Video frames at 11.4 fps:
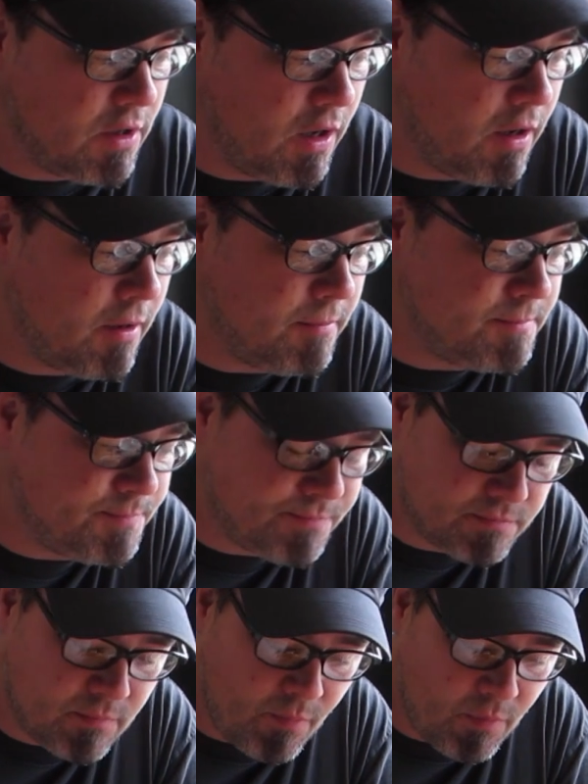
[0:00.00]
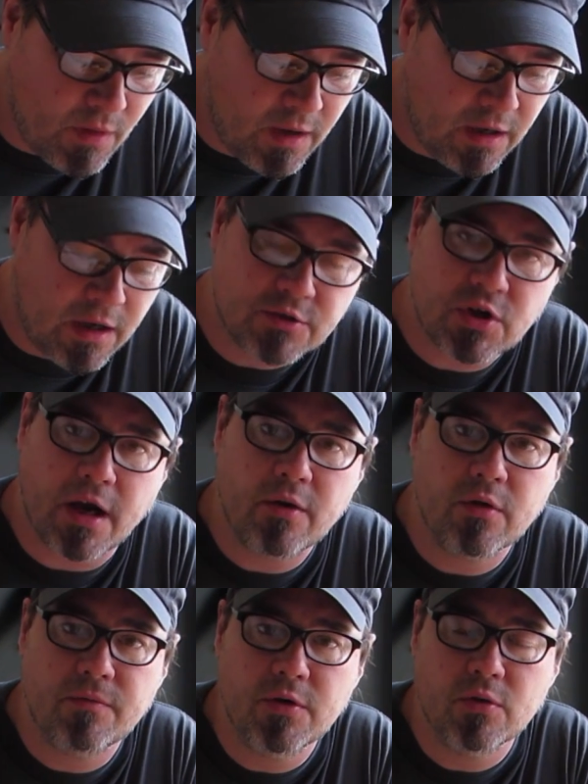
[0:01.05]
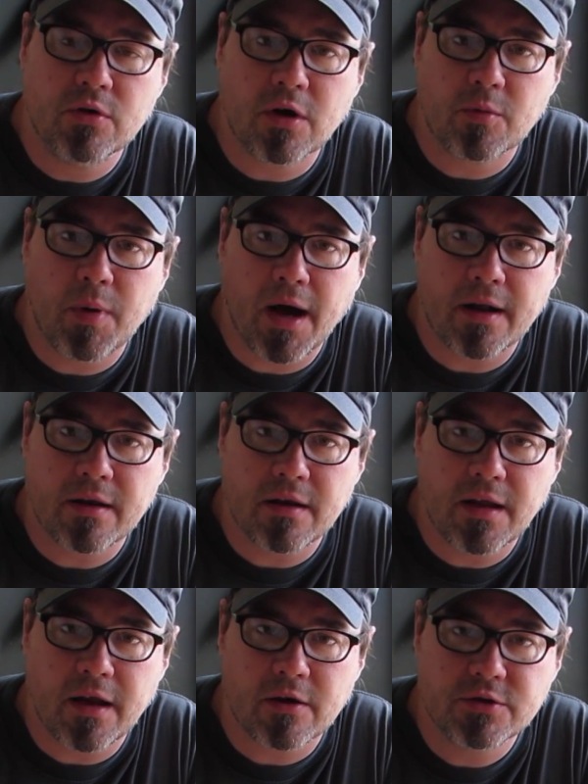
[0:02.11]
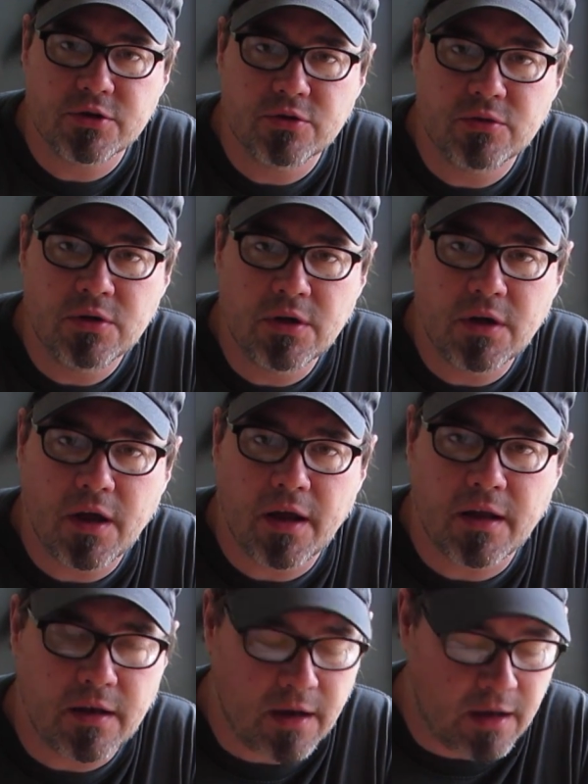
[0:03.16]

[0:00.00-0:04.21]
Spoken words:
I'll try to review another pod in a day or two, and